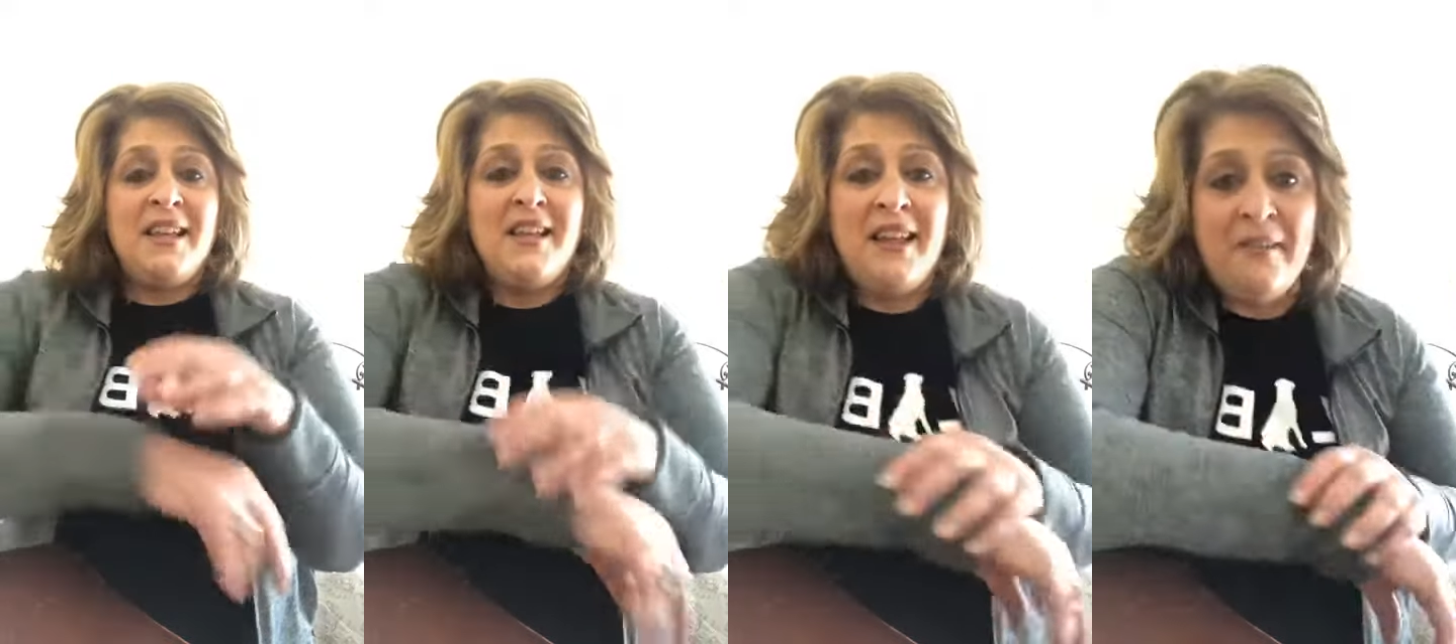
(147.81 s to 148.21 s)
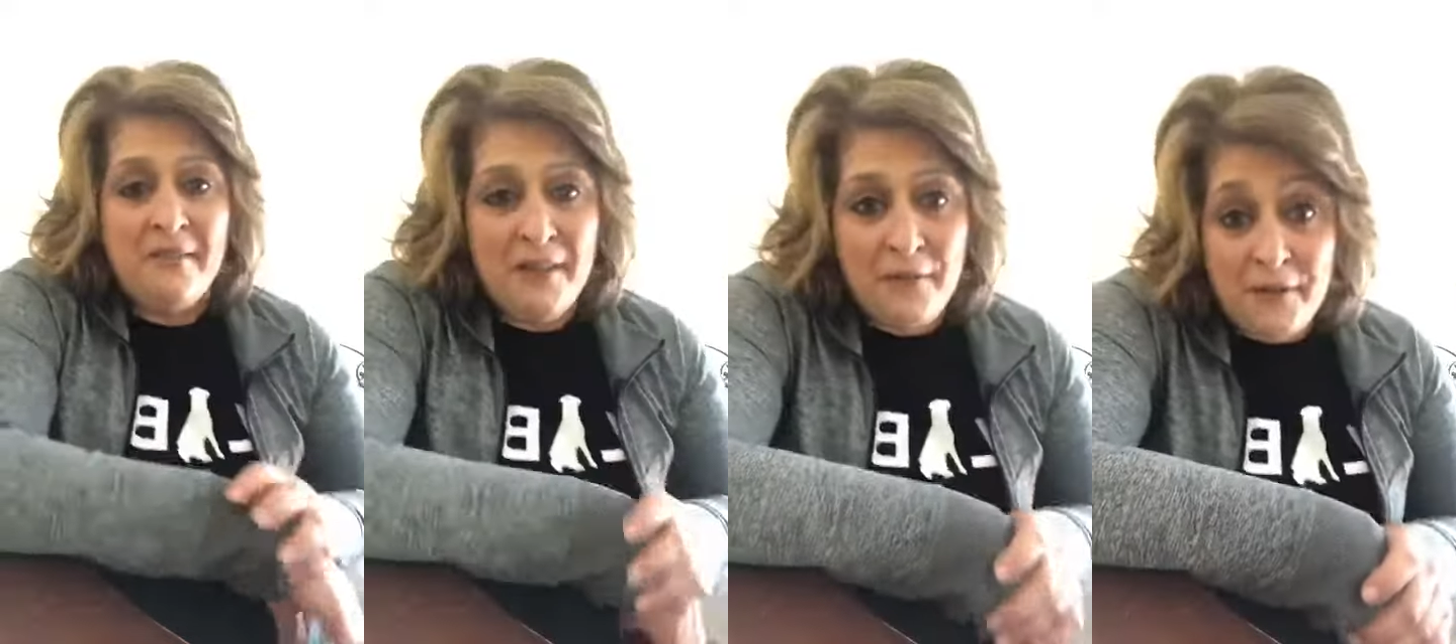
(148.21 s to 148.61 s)
Now,
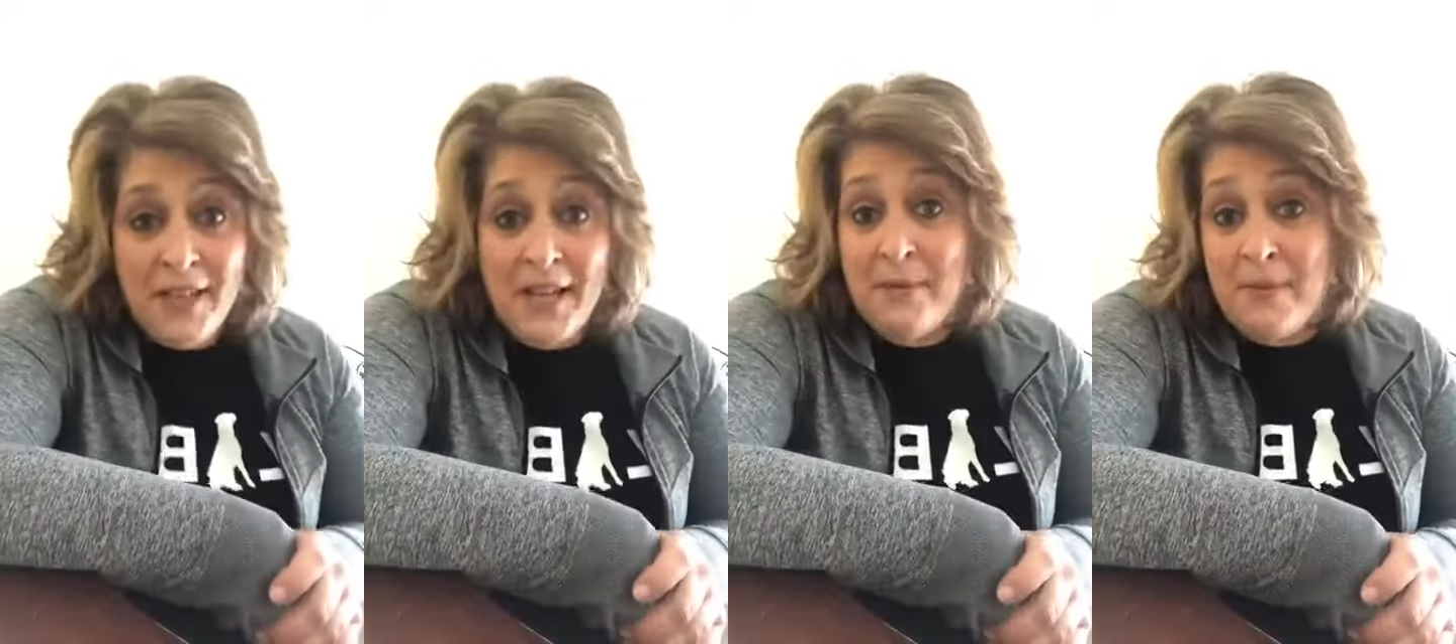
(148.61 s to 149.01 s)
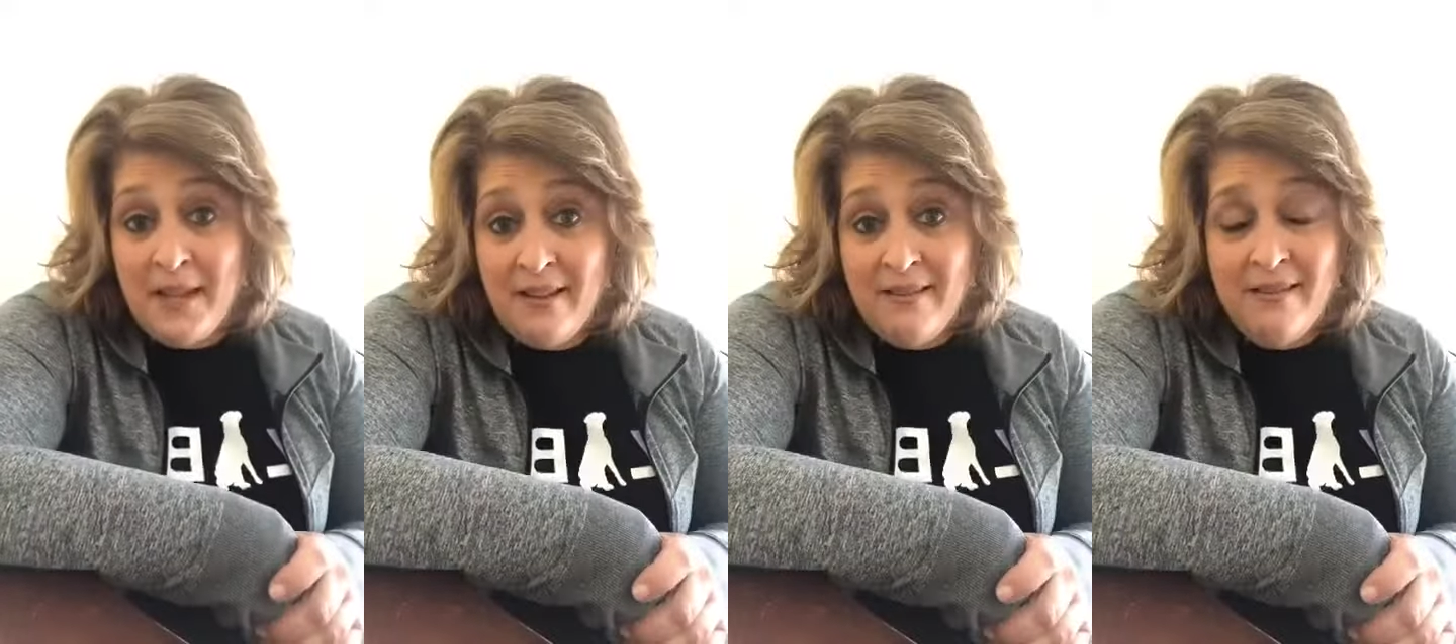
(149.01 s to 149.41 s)
if you're like
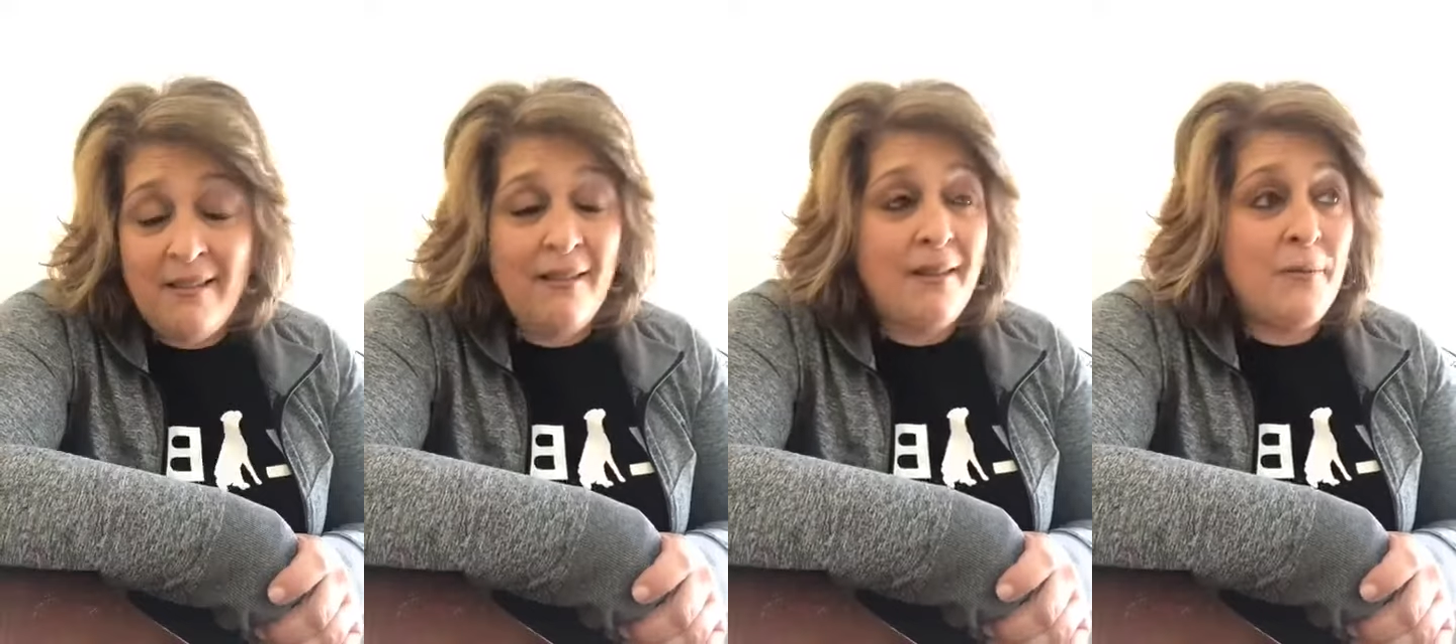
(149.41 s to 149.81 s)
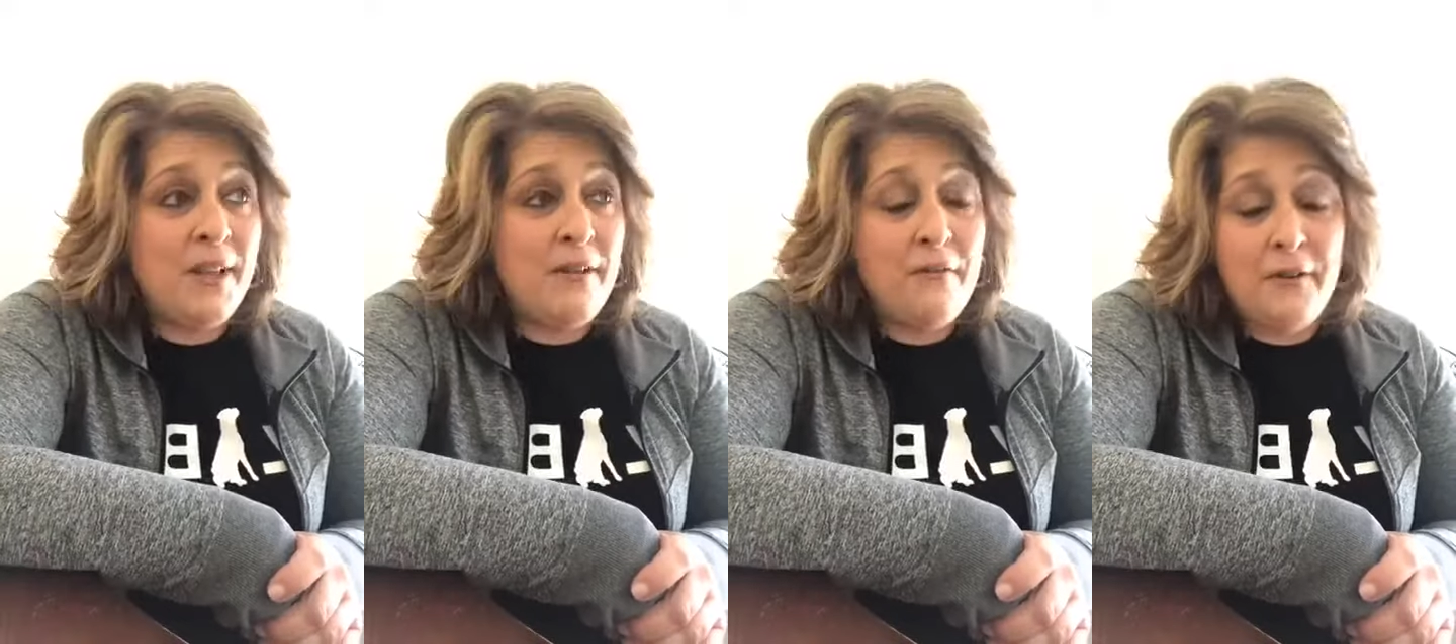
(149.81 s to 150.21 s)
me,
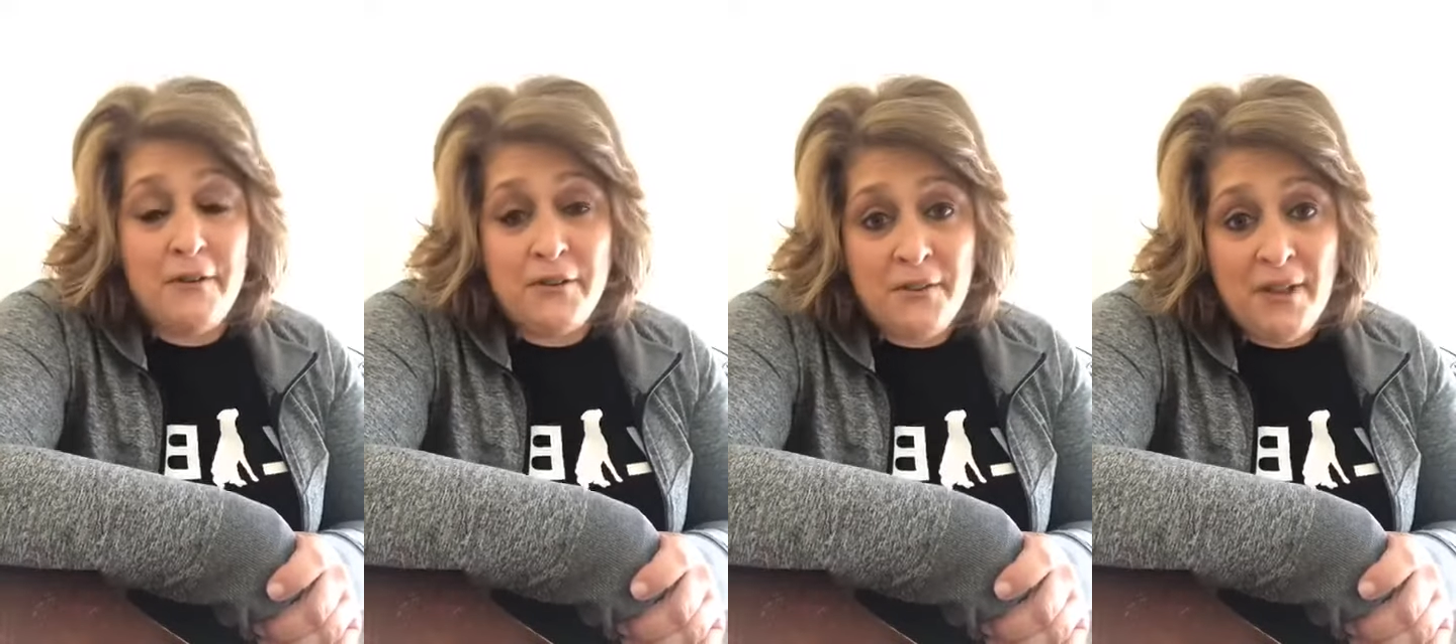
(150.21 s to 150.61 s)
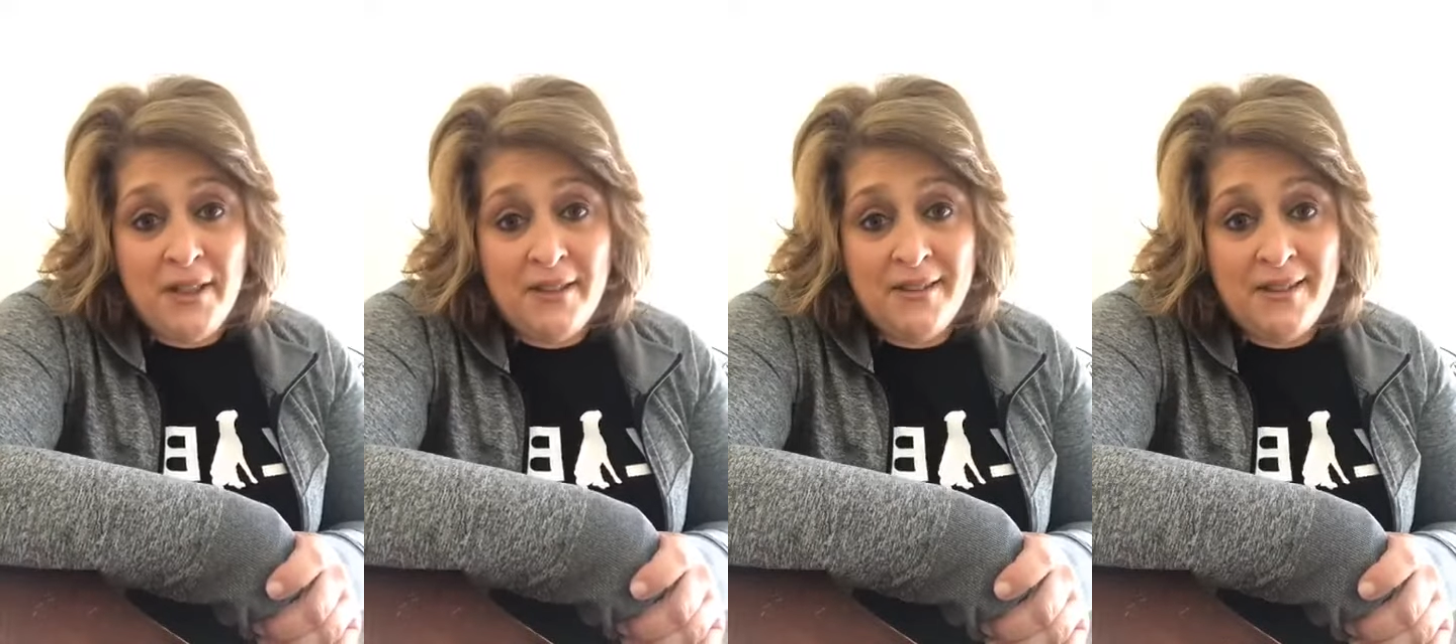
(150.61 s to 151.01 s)
when I first saw
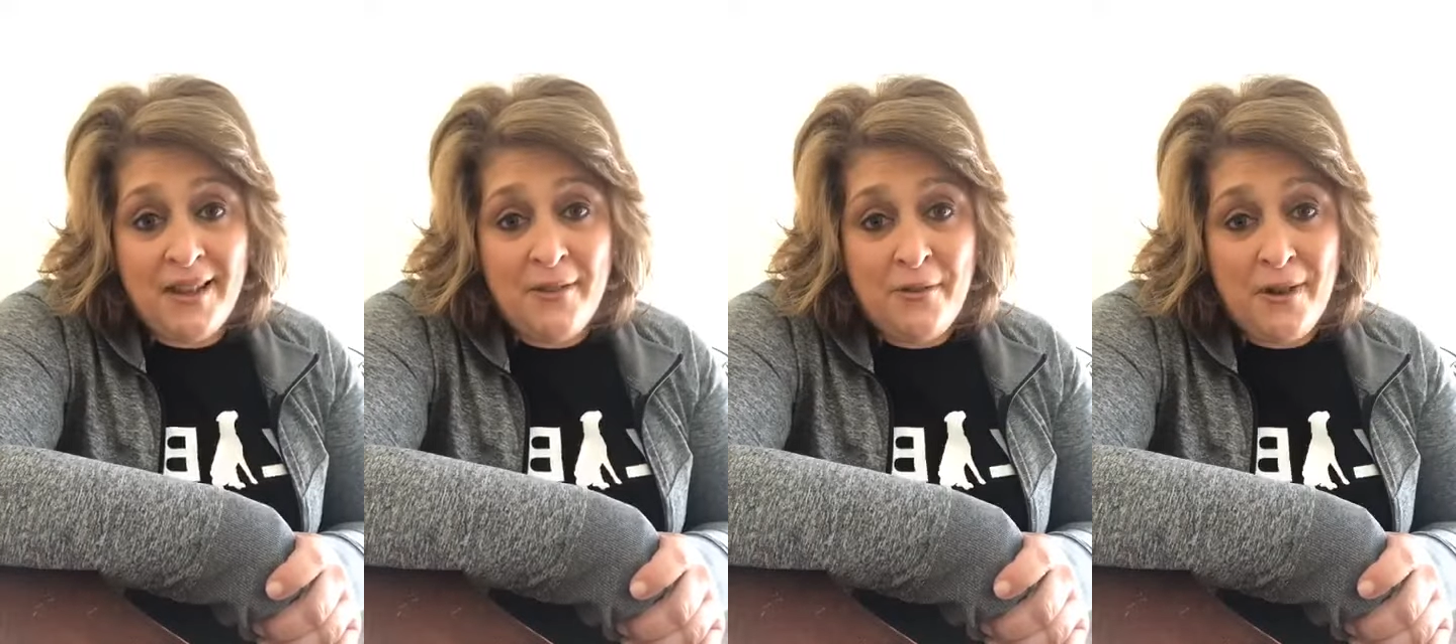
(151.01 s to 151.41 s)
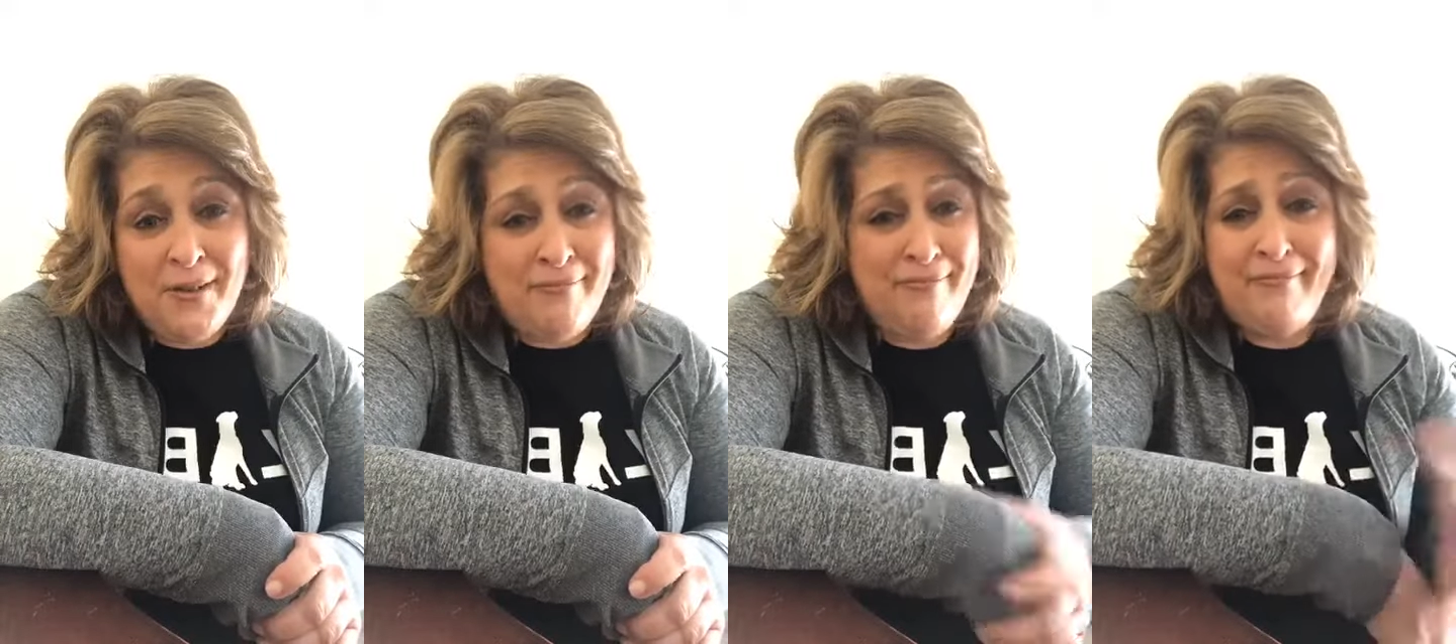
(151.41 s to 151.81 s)
this, I
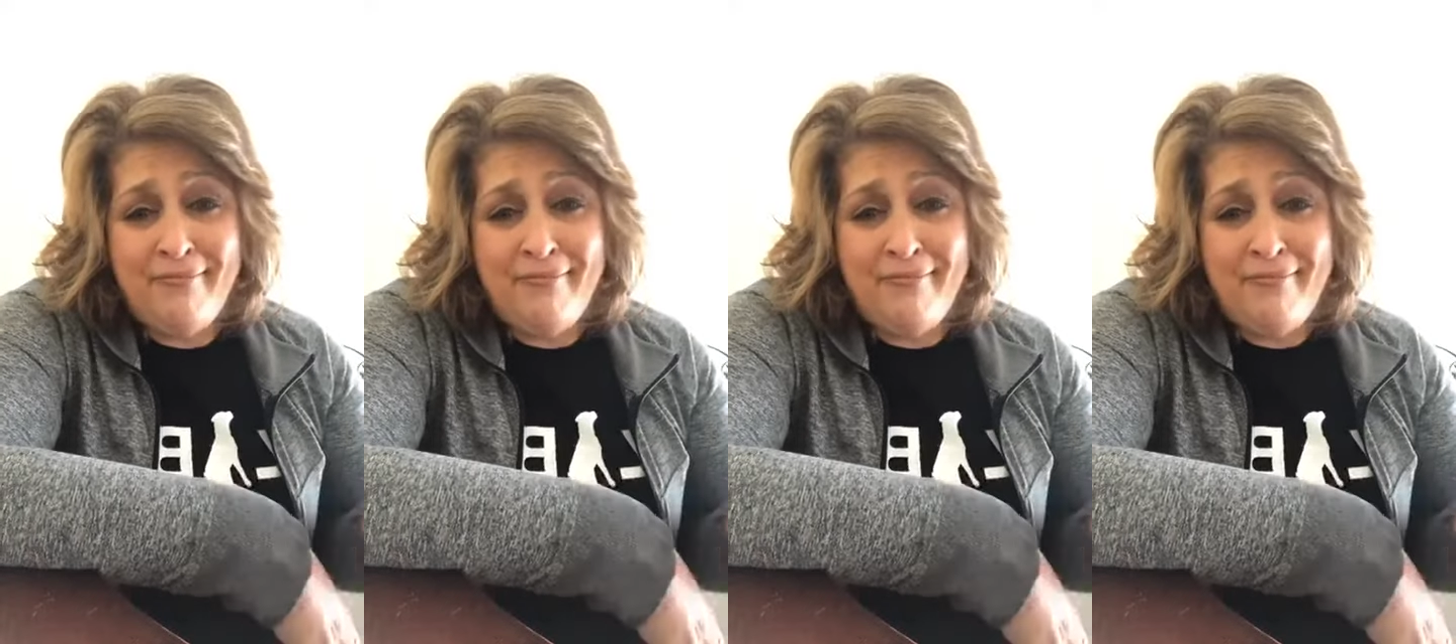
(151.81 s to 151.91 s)
thought,